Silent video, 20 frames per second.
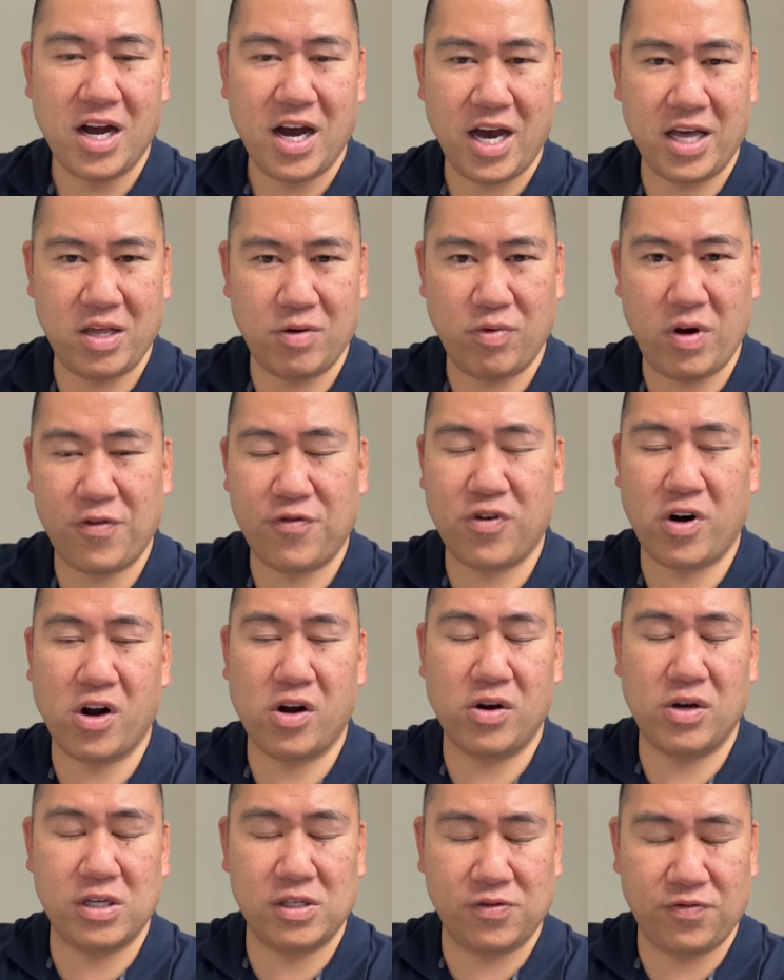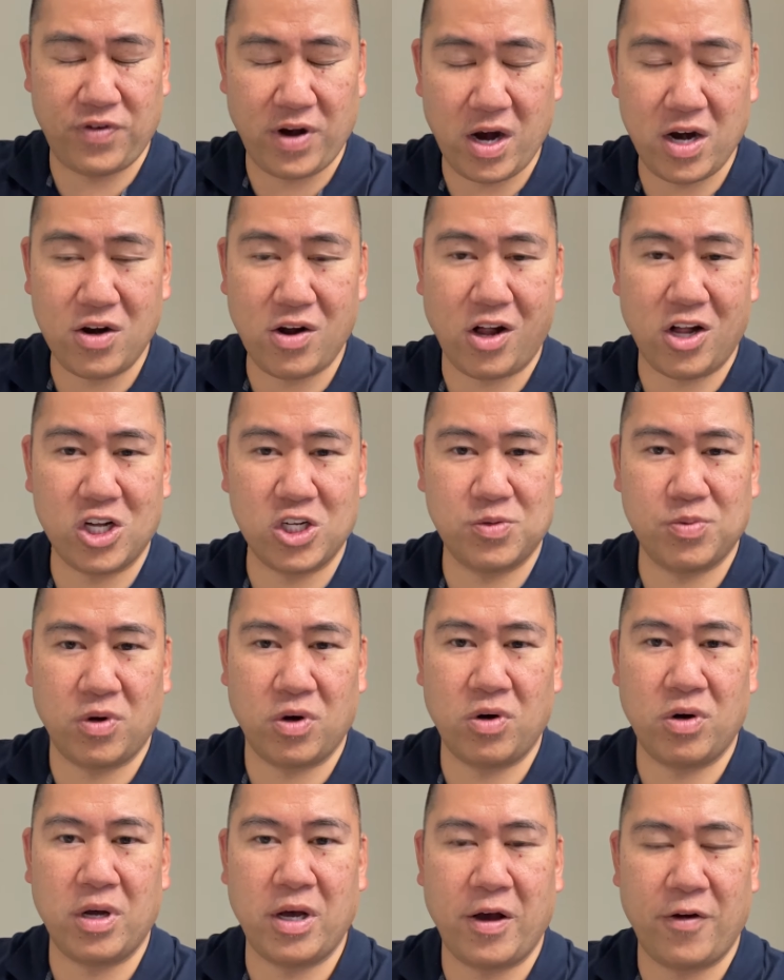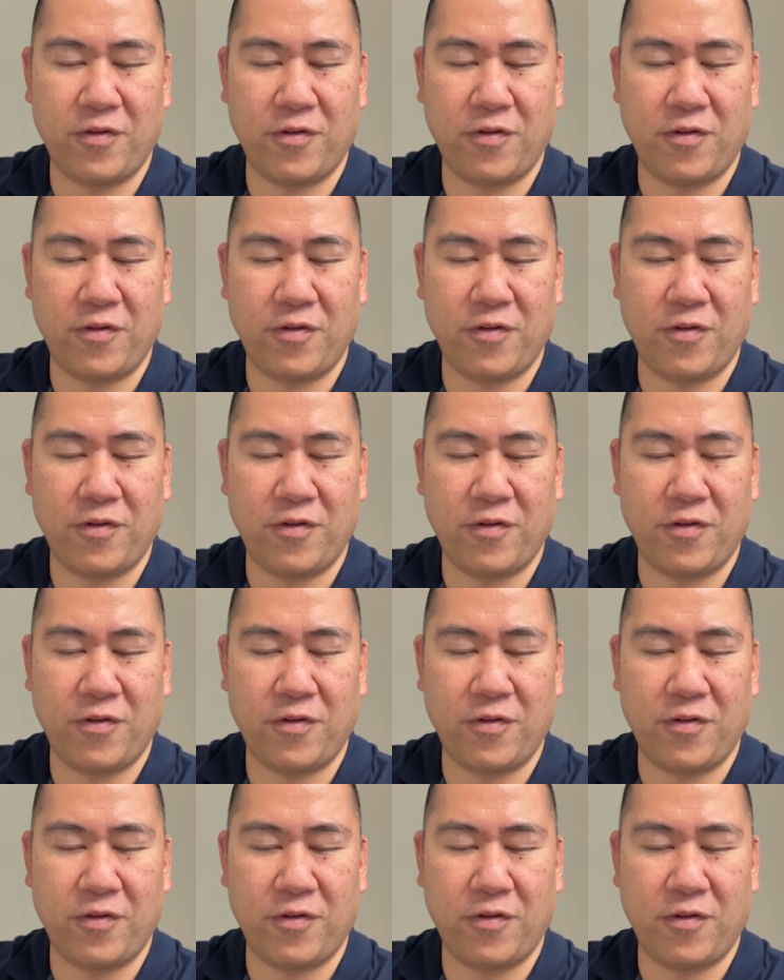I think Ray Ferraro is very knowledgeable, a